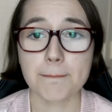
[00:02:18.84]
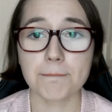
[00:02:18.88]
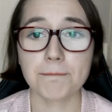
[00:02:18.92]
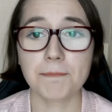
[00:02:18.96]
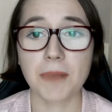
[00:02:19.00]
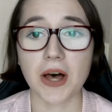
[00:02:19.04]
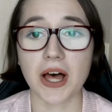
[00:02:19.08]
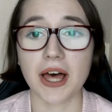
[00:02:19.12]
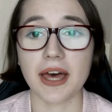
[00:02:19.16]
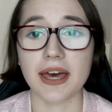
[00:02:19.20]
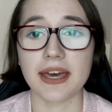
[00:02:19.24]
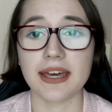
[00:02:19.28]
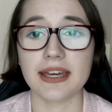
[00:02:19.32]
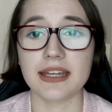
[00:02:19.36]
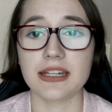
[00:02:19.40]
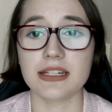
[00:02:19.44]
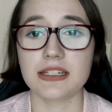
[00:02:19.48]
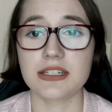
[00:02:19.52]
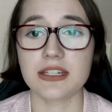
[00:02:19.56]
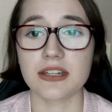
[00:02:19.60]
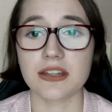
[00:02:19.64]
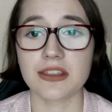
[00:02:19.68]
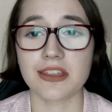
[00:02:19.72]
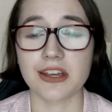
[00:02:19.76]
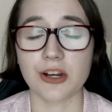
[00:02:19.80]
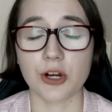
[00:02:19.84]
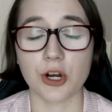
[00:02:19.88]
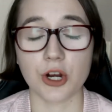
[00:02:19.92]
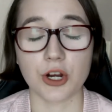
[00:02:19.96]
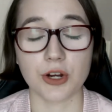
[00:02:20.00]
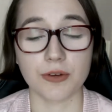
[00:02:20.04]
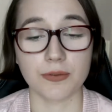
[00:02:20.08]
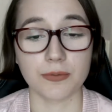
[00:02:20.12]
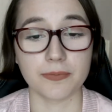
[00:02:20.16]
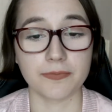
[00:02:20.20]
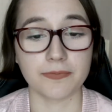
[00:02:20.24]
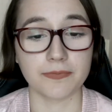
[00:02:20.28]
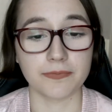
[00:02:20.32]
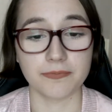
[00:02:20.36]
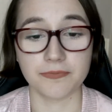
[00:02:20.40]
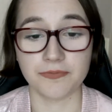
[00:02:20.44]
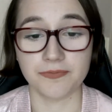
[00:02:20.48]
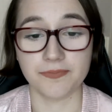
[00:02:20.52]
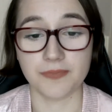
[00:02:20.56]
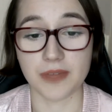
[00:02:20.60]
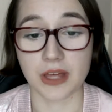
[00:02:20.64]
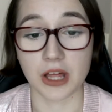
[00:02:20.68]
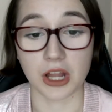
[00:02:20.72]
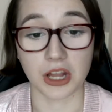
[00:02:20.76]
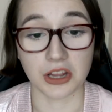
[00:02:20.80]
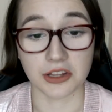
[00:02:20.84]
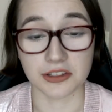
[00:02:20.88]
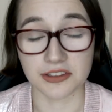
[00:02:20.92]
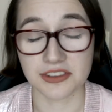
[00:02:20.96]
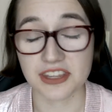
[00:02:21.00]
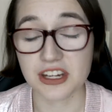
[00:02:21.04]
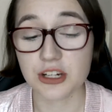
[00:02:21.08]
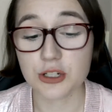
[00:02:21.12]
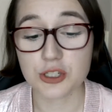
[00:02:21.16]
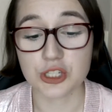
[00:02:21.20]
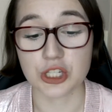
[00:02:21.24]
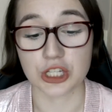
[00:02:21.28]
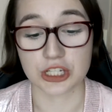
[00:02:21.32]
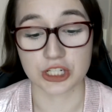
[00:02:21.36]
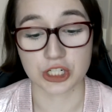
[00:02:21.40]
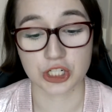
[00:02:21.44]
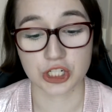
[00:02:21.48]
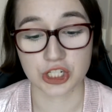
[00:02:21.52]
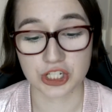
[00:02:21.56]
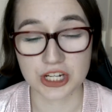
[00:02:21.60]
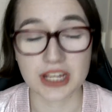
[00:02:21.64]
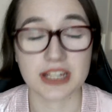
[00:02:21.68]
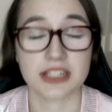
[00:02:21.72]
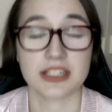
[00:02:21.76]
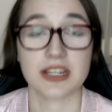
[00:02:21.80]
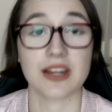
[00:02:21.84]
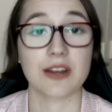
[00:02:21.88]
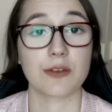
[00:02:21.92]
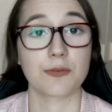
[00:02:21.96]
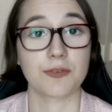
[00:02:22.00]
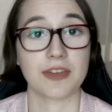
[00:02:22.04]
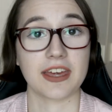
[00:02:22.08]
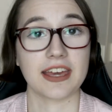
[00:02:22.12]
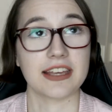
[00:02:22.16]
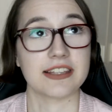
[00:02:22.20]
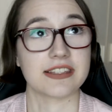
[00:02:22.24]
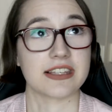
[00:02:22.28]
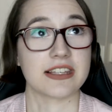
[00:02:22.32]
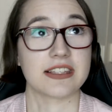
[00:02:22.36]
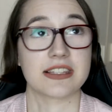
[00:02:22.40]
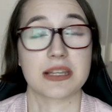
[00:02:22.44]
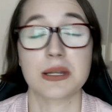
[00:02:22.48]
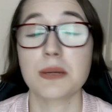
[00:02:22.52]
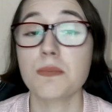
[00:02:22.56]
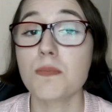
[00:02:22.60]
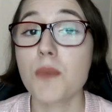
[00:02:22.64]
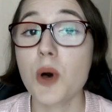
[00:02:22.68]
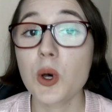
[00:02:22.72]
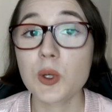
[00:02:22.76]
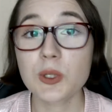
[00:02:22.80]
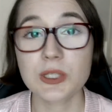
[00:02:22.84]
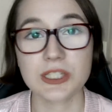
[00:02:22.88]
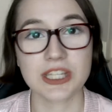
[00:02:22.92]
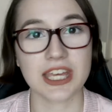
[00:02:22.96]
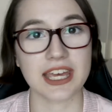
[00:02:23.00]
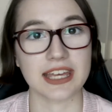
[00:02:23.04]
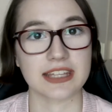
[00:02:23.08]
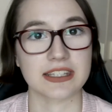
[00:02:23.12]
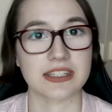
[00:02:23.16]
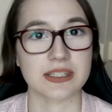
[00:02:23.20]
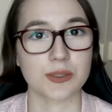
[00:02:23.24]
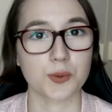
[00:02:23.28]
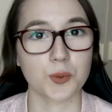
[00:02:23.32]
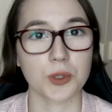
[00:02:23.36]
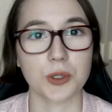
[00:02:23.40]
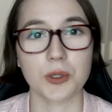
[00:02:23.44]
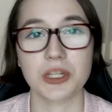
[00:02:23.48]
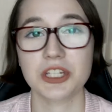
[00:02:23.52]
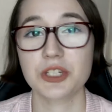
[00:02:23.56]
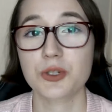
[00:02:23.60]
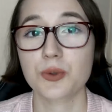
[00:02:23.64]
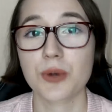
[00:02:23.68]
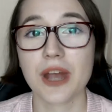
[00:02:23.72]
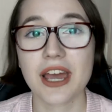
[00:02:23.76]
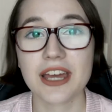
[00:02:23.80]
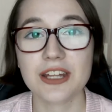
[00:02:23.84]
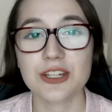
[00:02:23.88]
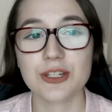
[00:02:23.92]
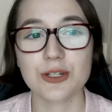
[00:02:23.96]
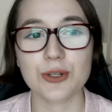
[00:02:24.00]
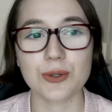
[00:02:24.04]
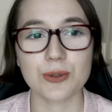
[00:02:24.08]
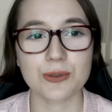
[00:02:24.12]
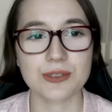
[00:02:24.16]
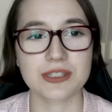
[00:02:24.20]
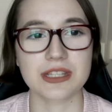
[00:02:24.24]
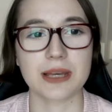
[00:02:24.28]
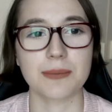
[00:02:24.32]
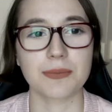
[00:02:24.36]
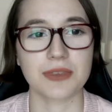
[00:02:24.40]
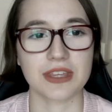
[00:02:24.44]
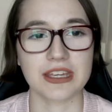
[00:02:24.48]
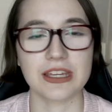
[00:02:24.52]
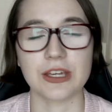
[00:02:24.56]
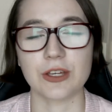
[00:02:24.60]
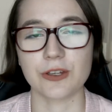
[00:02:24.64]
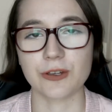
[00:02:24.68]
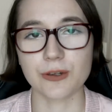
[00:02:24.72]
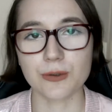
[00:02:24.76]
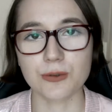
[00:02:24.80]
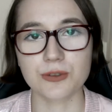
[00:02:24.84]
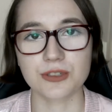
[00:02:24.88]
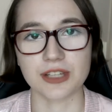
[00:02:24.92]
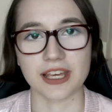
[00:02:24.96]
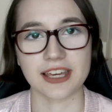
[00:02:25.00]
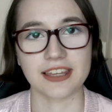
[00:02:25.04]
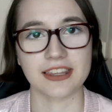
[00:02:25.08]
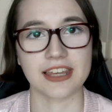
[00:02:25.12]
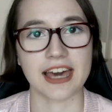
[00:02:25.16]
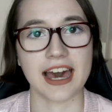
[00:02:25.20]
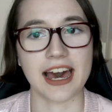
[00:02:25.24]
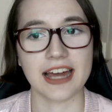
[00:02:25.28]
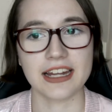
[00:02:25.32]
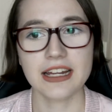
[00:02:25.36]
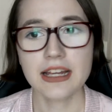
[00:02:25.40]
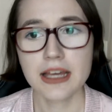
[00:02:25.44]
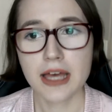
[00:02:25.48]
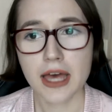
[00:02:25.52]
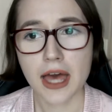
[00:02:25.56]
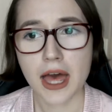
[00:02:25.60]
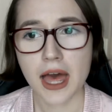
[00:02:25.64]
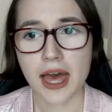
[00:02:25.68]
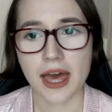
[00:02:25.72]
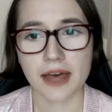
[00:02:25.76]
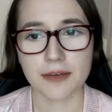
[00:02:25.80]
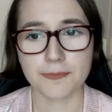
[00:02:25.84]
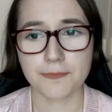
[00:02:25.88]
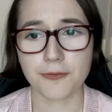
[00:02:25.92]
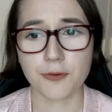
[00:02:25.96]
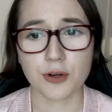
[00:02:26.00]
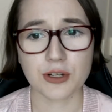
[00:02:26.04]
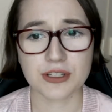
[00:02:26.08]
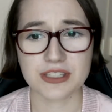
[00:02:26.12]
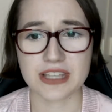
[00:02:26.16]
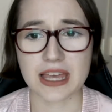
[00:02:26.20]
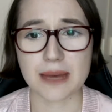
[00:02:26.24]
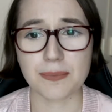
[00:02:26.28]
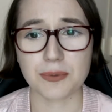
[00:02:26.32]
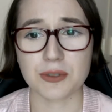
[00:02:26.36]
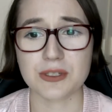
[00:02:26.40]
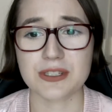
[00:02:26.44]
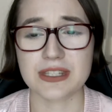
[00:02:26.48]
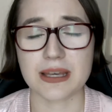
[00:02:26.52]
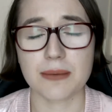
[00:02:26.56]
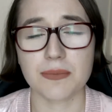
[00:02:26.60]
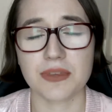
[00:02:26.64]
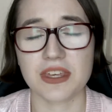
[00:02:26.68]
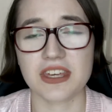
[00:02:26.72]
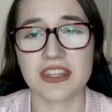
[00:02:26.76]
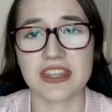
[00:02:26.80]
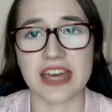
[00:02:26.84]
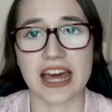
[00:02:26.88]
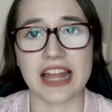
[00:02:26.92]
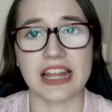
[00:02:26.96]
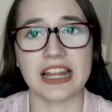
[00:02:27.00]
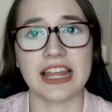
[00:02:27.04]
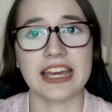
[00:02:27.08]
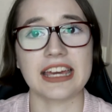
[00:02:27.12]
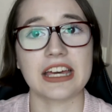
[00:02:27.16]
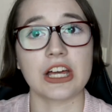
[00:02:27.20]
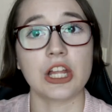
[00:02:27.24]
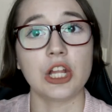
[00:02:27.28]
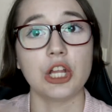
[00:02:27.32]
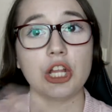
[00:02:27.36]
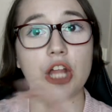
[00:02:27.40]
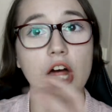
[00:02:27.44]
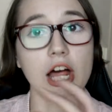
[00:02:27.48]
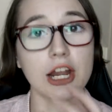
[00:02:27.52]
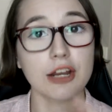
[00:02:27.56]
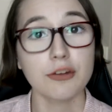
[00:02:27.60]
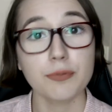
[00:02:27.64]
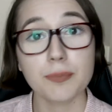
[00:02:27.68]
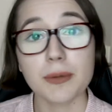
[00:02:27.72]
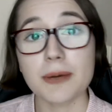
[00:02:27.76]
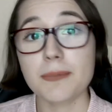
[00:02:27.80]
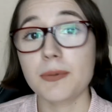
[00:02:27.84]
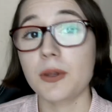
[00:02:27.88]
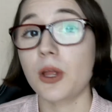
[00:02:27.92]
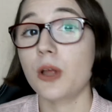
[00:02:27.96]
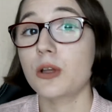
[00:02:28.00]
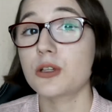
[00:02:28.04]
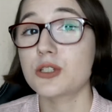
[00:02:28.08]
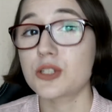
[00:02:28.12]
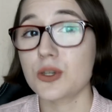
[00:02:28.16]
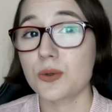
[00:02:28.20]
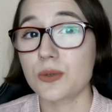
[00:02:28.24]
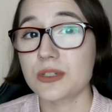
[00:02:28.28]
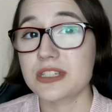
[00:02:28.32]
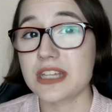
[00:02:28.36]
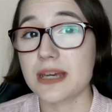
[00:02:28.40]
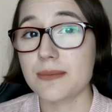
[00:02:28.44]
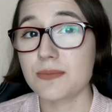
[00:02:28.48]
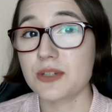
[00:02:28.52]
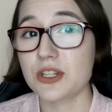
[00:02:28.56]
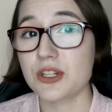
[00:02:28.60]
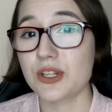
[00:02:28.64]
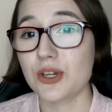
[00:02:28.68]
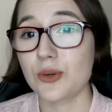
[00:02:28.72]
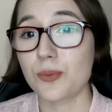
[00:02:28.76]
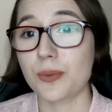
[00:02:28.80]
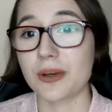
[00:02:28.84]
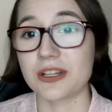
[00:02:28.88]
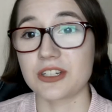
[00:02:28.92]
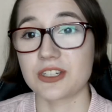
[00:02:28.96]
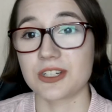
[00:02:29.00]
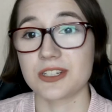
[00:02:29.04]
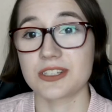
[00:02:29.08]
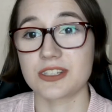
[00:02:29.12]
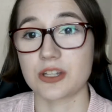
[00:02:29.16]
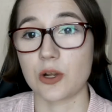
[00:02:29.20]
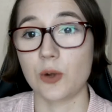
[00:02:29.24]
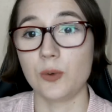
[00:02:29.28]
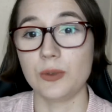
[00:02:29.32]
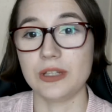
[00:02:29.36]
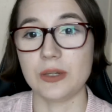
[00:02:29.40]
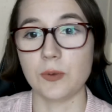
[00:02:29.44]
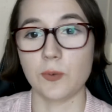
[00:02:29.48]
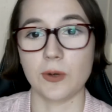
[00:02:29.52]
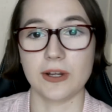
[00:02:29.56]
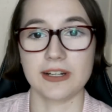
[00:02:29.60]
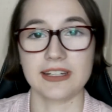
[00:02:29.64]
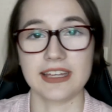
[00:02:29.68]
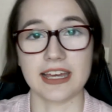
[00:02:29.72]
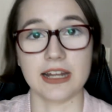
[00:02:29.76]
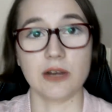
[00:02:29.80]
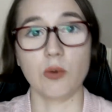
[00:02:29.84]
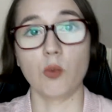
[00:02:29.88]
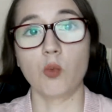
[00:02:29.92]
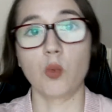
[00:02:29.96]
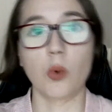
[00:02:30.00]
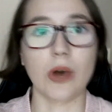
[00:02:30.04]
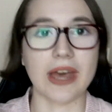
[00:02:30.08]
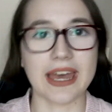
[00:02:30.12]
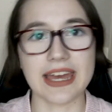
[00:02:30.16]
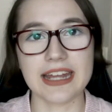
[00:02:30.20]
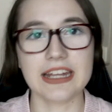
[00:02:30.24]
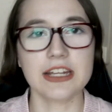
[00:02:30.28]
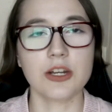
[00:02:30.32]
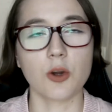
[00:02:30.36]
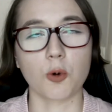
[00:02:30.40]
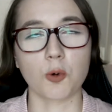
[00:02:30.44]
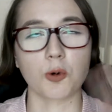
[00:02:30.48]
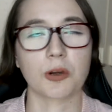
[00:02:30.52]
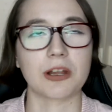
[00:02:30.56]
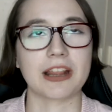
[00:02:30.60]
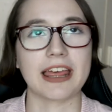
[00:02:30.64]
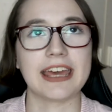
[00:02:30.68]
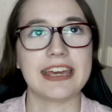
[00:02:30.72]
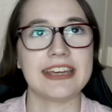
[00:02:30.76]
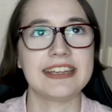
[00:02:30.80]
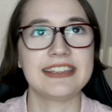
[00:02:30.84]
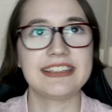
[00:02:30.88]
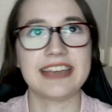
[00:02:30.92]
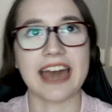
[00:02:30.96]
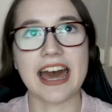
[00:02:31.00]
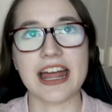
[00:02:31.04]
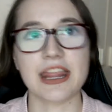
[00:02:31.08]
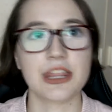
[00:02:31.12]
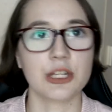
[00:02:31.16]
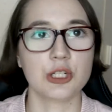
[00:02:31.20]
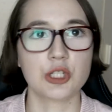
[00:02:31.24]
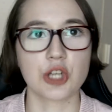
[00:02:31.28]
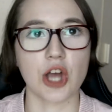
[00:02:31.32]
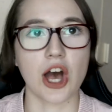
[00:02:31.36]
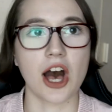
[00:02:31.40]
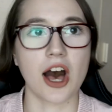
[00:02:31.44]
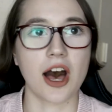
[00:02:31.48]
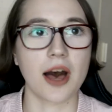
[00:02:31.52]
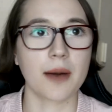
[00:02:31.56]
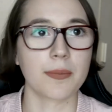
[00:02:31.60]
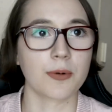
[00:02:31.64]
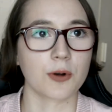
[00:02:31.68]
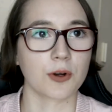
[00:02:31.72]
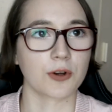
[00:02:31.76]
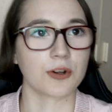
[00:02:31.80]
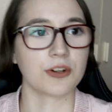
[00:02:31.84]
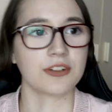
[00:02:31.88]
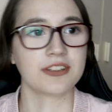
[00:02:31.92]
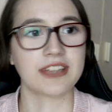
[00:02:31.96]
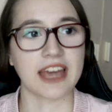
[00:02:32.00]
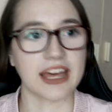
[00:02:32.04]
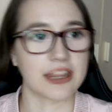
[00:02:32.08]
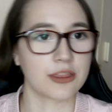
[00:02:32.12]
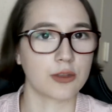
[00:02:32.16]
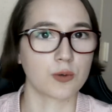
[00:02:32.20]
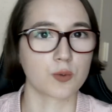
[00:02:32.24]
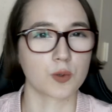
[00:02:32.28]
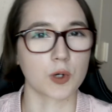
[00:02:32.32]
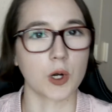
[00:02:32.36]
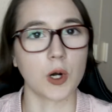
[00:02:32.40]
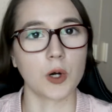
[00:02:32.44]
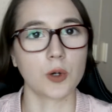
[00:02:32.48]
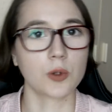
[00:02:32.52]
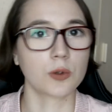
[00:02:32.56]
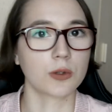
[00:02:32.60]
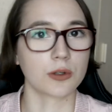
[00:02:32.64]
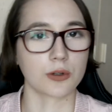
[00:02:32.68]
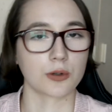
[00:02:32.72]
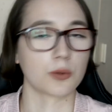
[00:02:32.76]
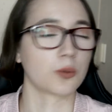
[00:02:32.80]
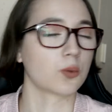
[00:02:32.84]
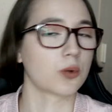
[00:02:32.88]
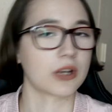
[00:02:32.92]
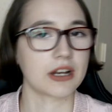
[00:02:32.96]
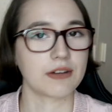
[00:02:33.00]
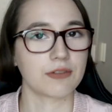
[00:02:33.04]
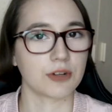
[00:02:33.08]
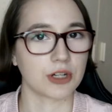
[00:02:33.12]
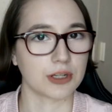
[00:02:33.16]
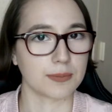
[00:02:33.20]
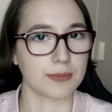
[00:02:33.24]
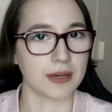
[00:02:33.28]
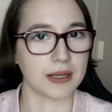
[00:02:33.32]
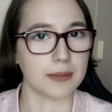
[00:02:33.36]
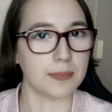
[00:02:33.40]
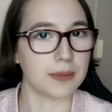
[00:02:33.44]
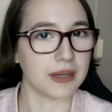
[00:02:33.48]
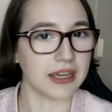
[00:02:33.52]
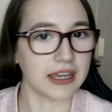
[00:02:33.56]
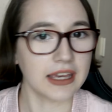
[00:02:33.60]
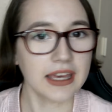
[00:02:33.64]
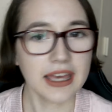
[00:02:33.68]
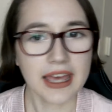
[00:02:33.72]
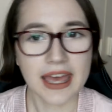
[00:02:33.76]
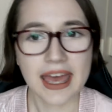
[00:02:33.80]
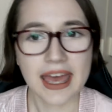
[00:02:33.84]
but there are a, there's a shit ton of cases. In most cases, when you try to do something huge like that, for example, something that like a lot of people also attempt to do, but just only one can win or like get the job or get the role or whatever it might be.